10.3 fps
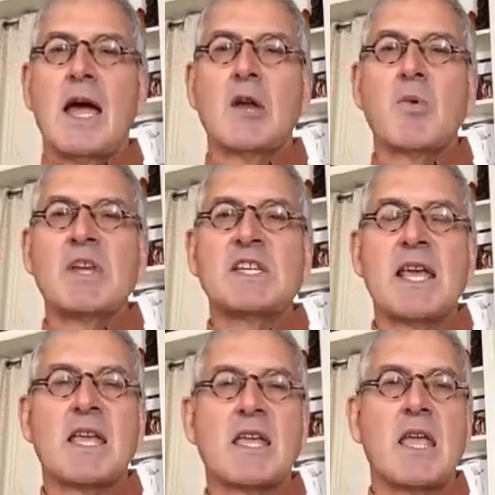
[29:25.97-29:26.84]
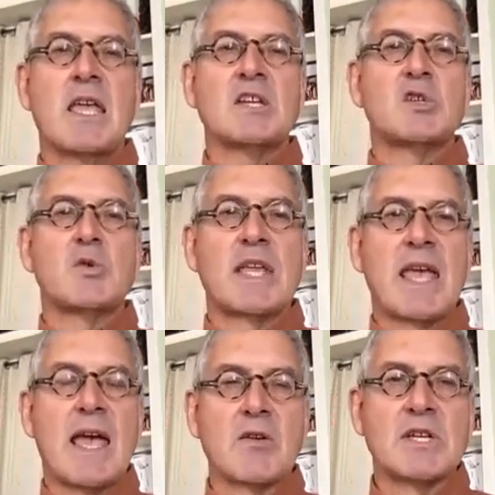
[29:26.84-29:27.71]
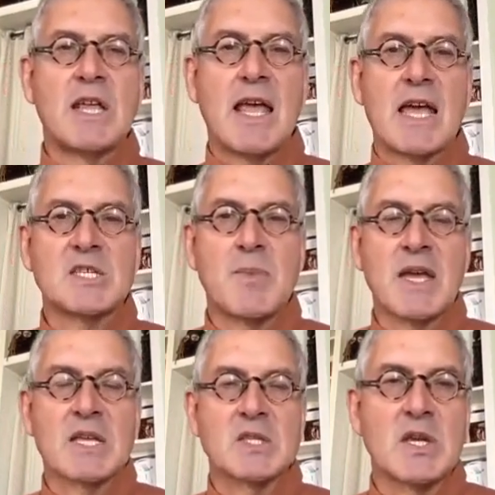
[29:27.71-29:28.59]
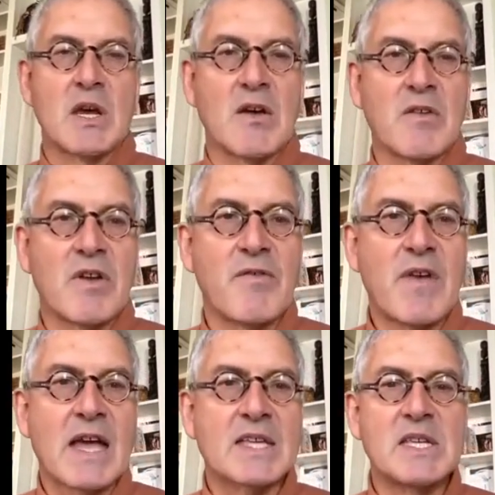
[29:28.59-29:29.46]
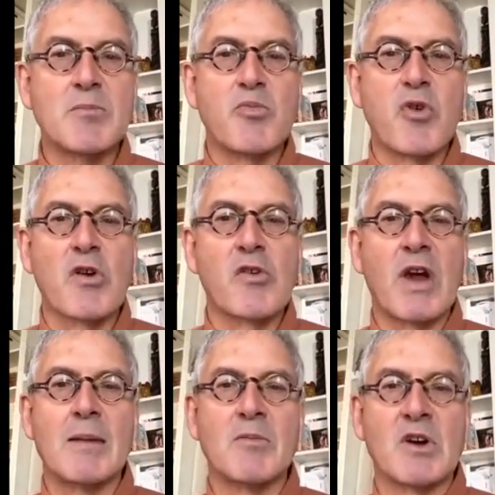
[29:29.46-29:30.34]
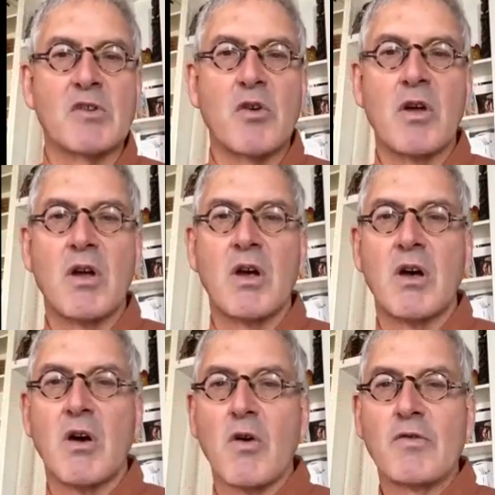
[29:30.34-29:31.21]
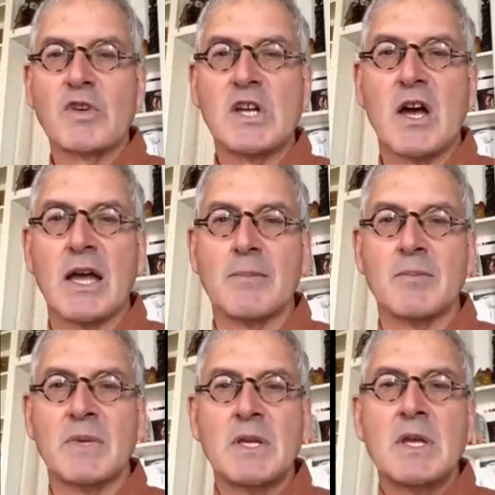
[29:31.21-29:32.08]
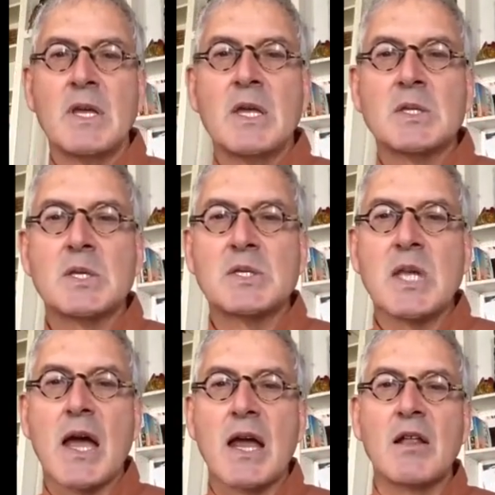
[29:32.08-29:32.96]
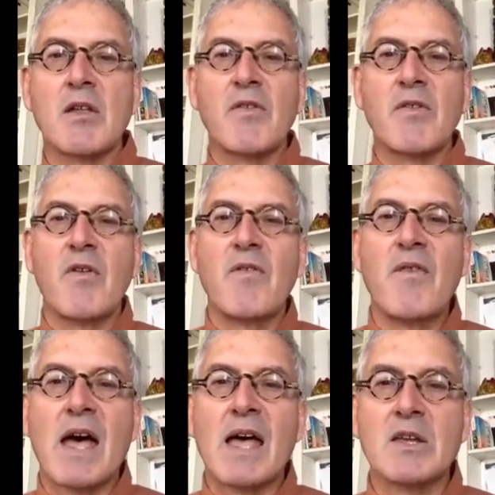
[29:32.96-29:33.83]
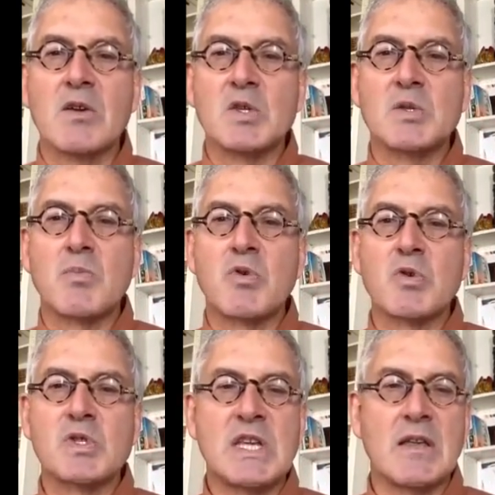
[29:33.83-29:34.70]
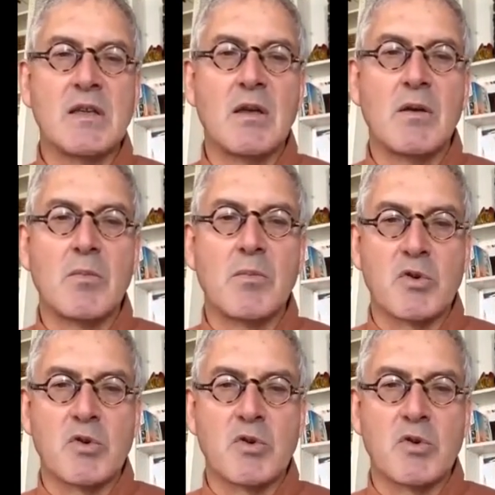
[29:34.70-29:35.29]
How do we take into account aspects of a vaccine program over time? Societal values perceive